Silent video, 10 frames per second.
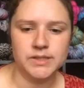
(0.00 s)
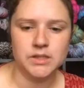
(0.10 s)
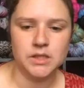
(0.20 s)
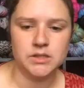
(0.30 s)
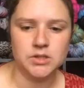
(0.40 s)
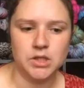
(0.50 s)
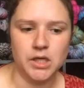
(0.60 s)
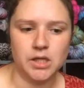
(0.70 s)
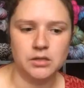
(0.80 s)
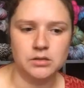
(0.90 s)
Was it
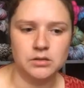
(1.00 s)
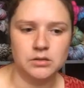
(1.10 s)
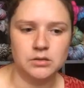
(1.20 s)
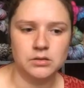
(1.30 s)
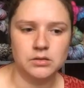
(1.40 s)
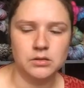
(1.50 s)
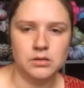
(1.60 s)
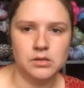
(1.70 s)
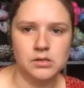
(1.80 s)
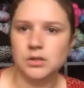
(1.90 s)
yesterday?
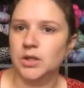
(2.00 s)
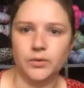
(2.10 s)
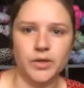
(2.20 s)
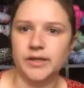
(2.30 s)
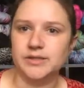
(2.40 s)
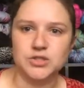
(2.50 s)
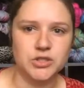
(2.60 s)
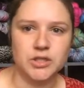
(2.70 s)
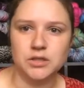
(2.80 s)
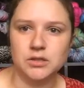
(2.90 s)
No, not yesterday.